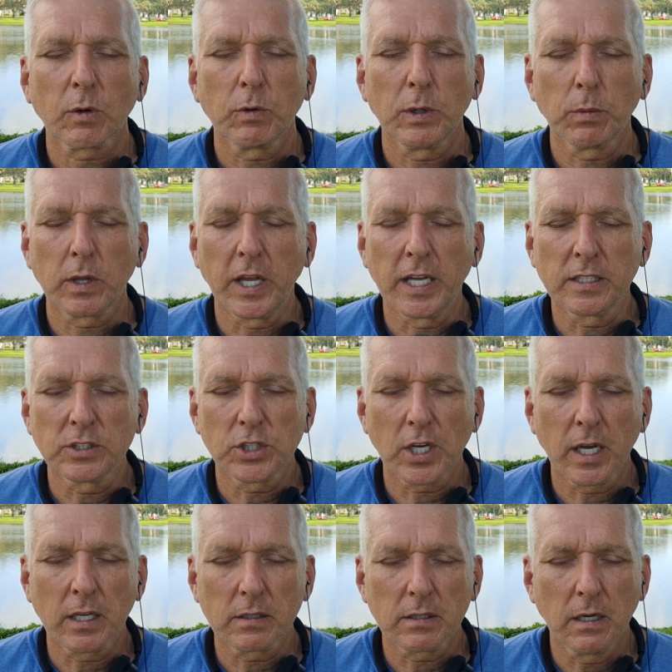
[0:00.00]
will then
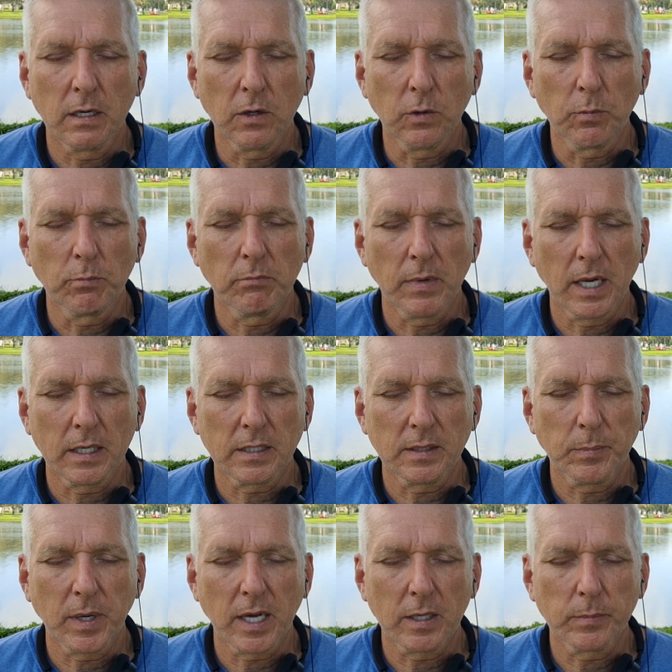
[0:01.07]
chant Om Mani
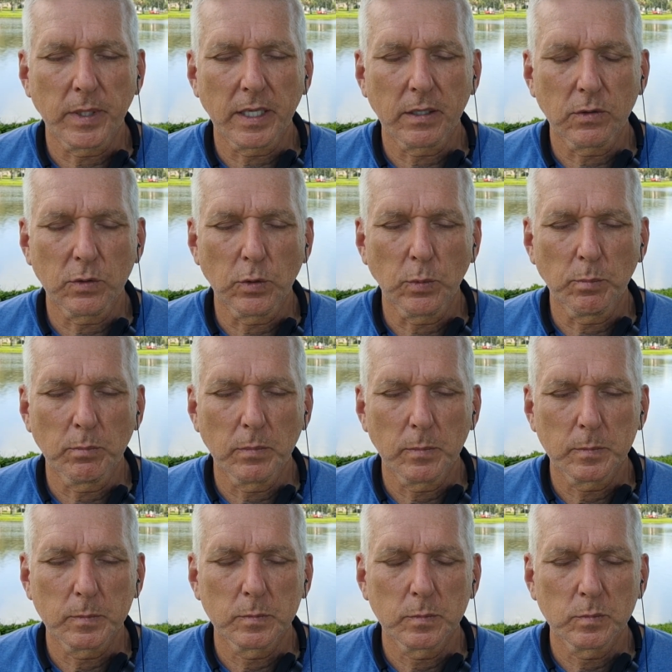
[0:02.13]
Padme Hum
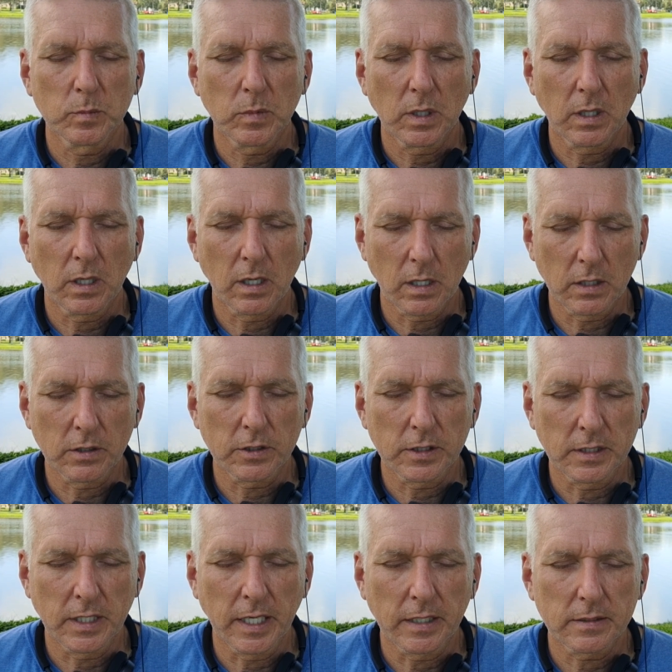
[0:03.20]

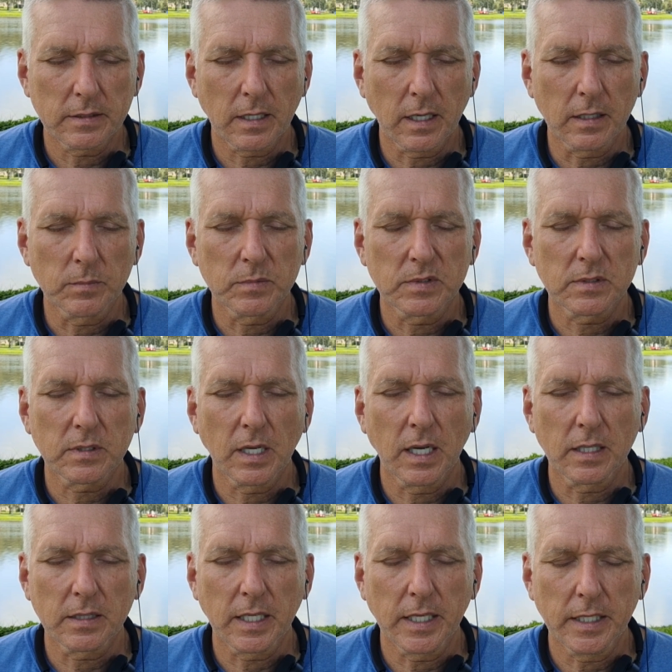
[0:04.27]
108 times
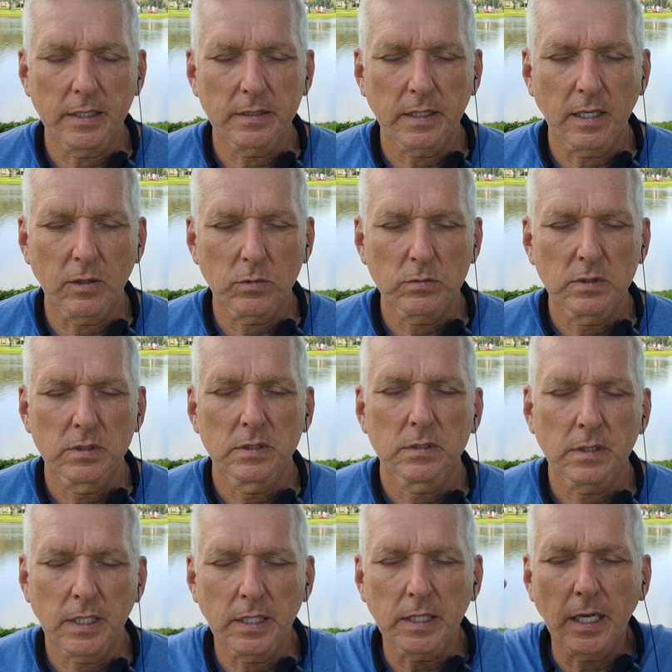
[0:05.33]
on the 8 count.
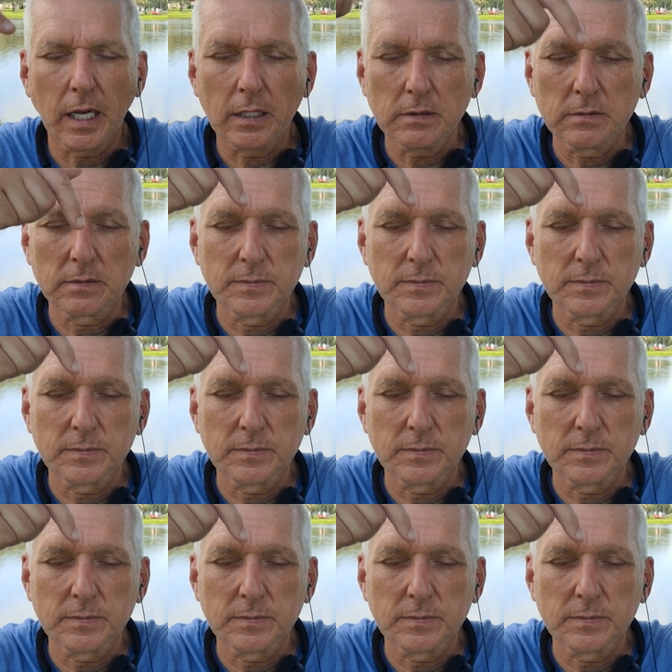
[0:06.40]
And again,